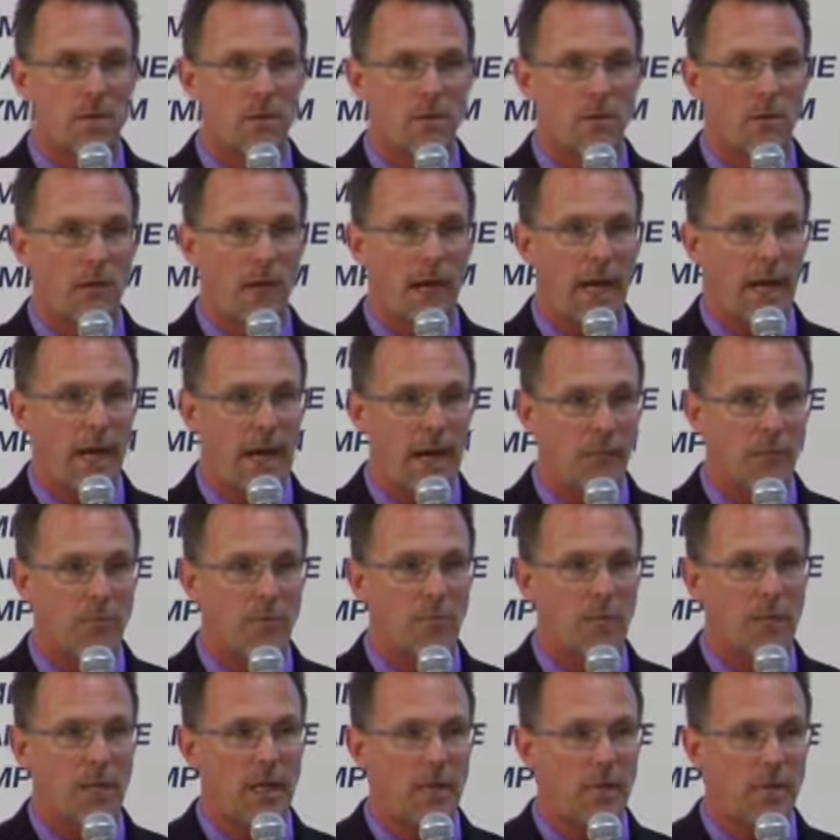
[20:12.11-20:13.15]
So I have
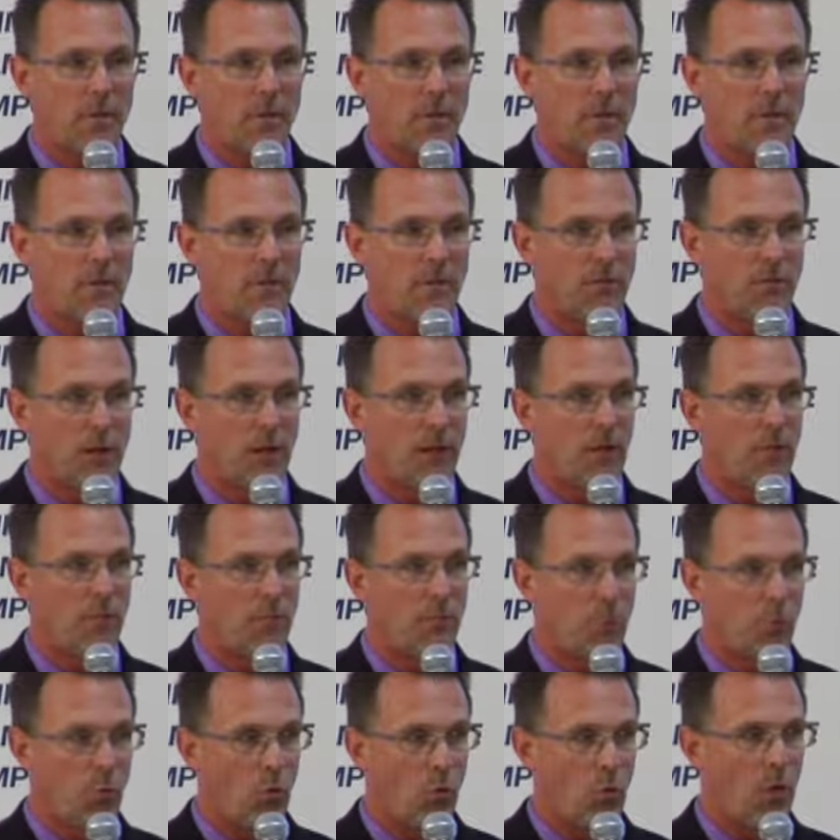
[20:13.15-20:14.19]
to be able to develop
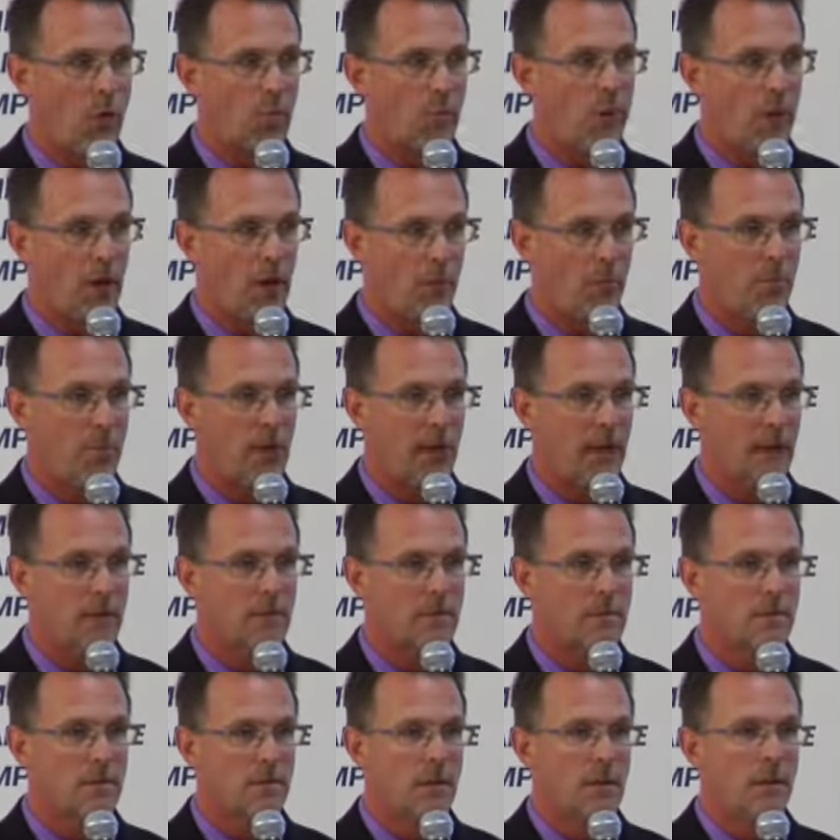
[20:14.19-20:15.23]
more
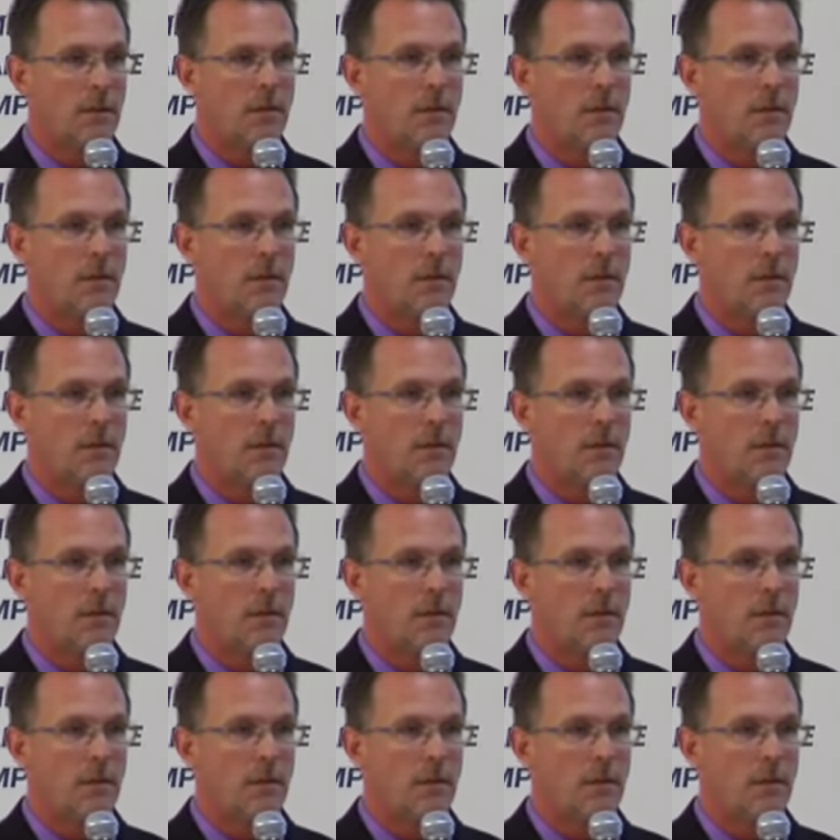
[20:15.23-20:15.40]
paramedics,